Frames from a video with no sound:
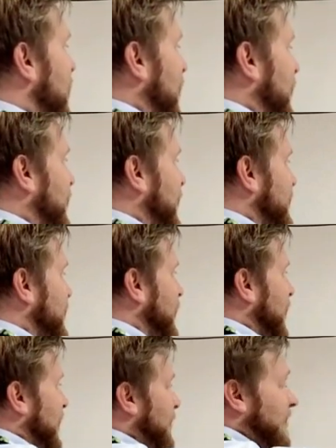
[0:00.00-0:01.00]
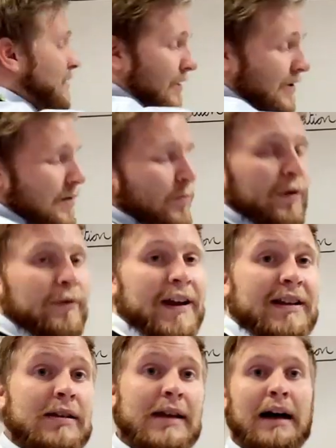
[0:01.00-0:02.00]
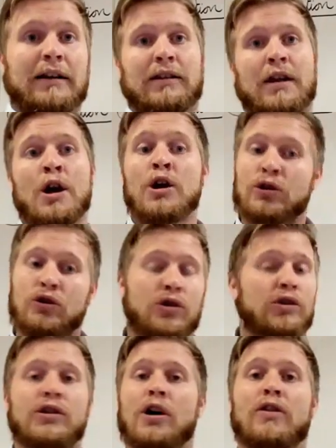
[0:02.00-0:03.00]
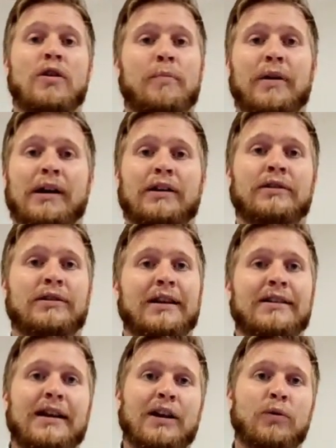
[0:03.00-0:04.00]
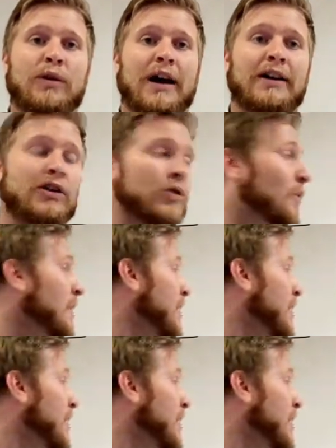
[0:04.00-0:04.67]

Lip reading: If that's the case, there's a simple fix of that. Just turn the page. It's exactly what I do.